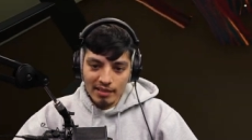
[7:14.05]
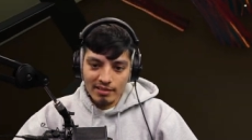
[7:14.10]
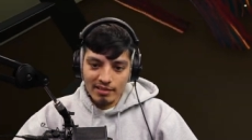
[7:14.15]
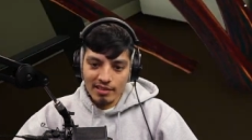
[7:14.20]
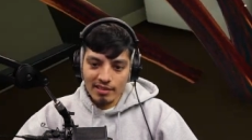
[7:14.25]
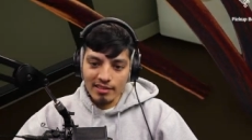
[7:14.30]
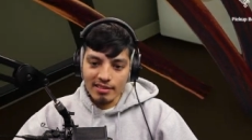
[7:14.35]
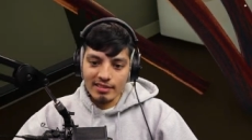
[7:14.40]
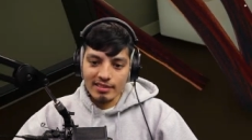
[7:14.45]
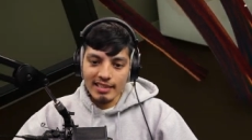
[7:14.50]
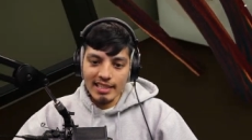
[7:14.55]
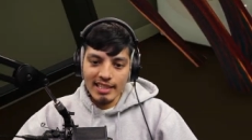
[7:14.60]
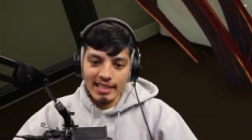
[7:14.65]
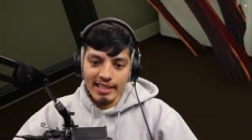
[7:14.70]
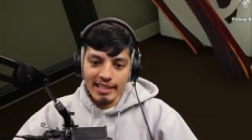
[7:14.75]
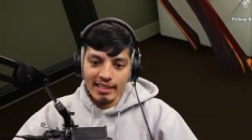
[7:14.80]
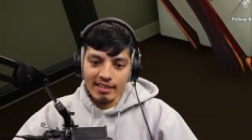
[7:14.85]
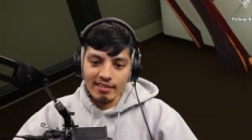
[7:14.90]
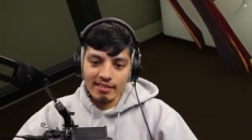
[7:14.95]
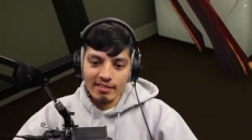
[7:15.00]
through the
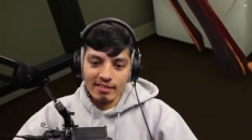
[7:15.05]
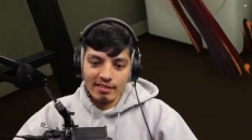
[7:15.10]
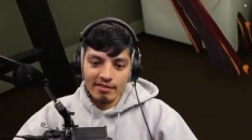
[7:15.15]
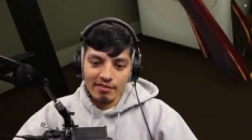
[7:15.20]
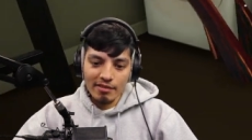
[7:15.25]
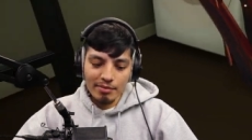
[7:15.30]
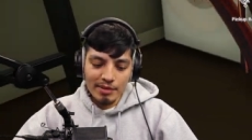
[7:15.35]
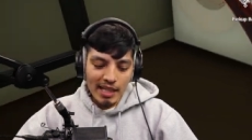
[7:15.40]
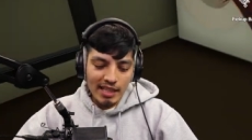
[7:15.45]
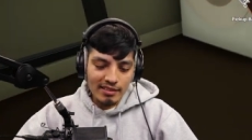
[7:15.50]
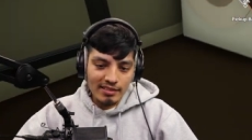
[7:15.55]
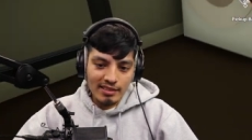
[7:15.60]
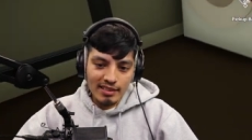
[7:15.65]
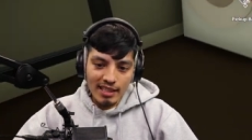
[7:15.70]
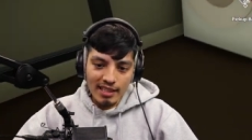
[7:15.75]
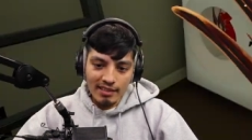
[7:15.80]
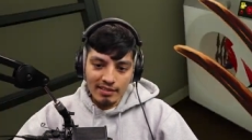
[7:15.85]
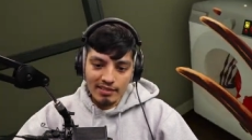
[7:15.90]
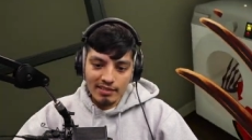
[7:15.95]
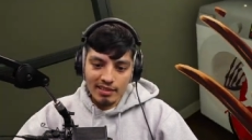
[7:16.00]
ceiling from
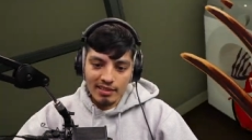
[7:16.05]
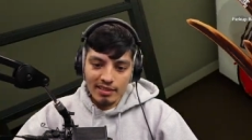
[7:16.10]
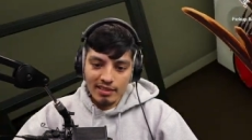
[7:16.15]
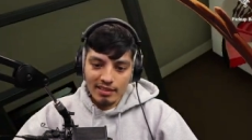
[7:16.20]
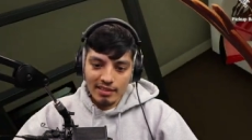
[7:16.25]
downstairs.